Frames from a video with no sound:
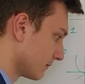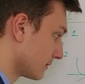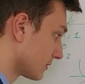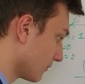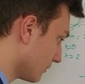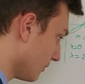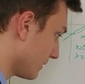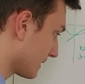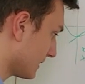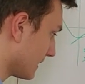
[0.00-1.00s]
So you know it
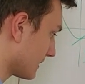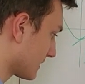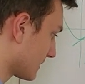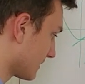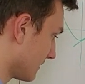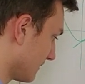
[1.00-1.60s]
exists.